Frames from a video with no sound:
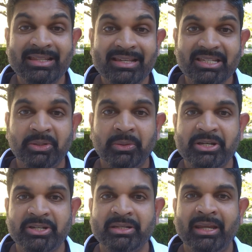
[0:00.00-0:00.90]
this
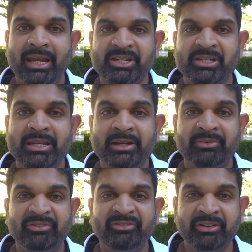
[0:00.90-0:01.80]
question actually
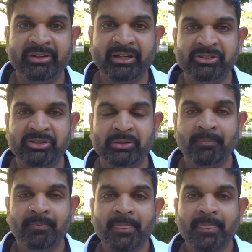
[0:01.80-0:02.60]
referring to?